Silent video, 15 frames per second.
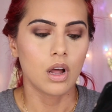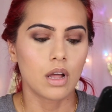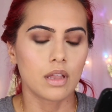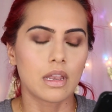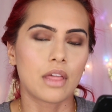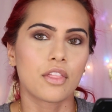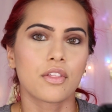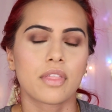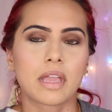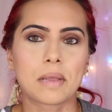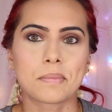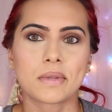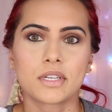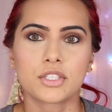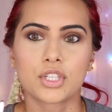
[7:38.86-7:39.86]
Another thing
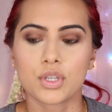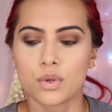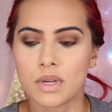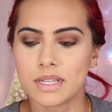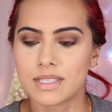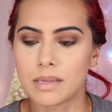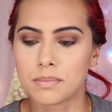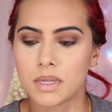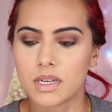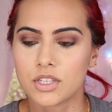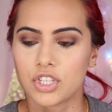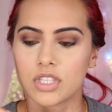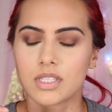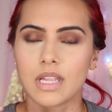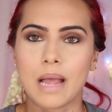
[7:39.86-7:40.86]
I'm going to do is I'm
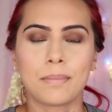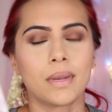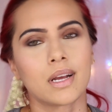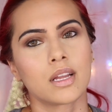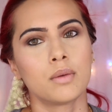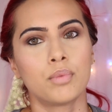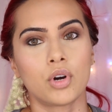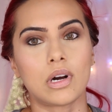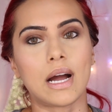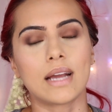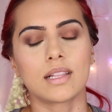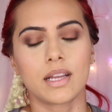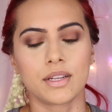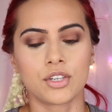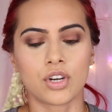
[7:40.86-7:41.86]
not going to put
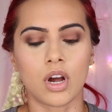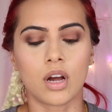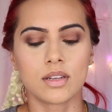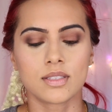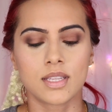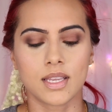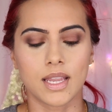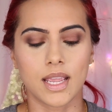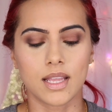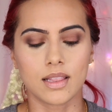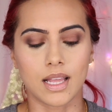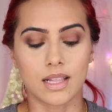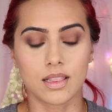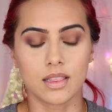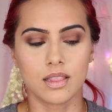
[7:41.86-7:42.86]
eyeliner on today,
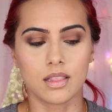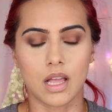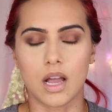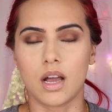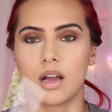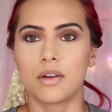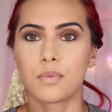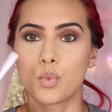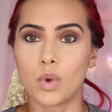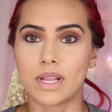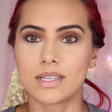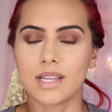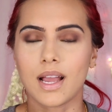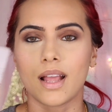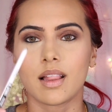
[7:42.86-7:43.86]
like
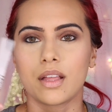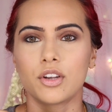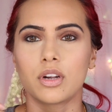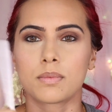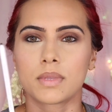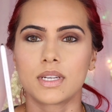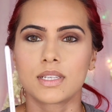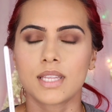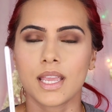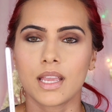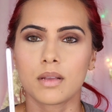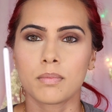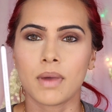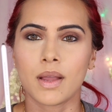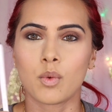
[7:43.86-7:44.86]
winged eyeliner. I'm going to
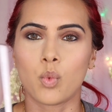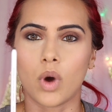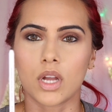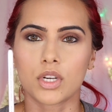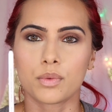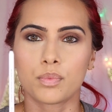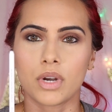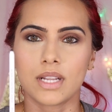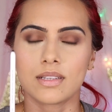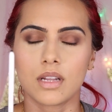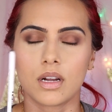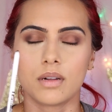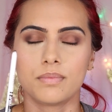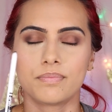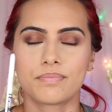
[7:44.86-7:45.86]
take my water
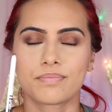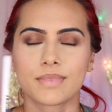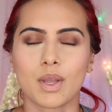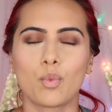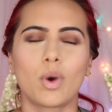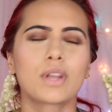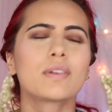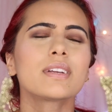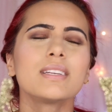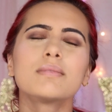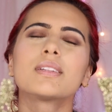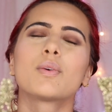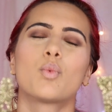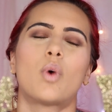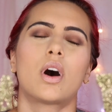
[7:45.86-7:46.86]
pencil. I'm
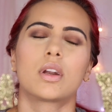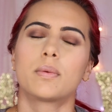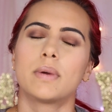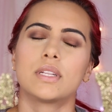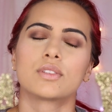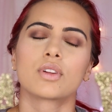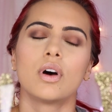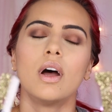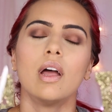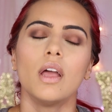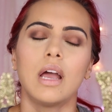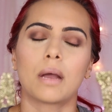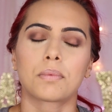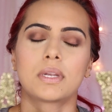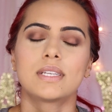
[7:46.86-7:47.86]

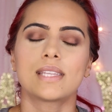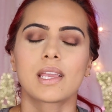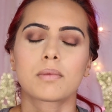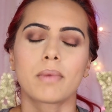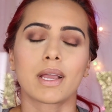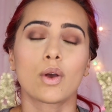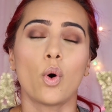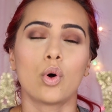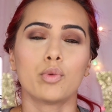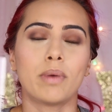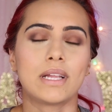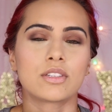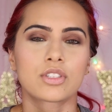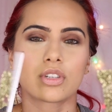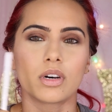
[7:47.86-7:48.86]
going to take my coal
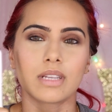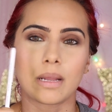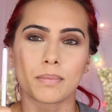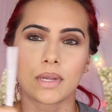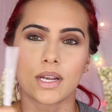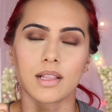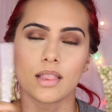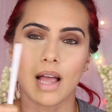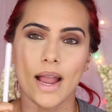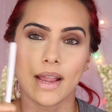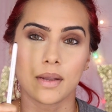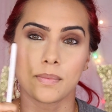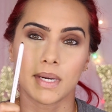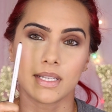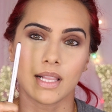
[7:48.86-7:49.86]
pencil and I'm going to
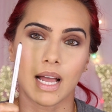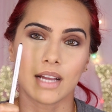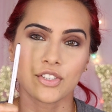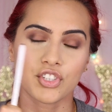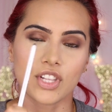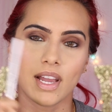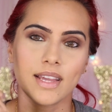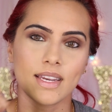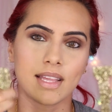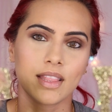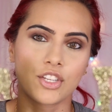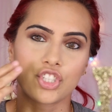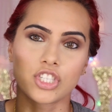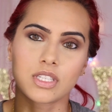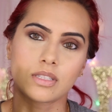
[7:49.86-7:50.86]
line my lash line and
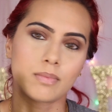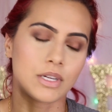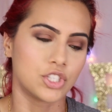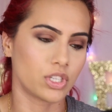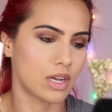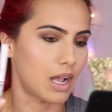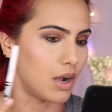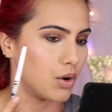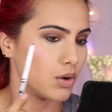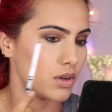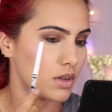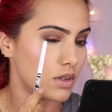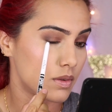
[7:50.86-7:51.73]
then just smudge it out.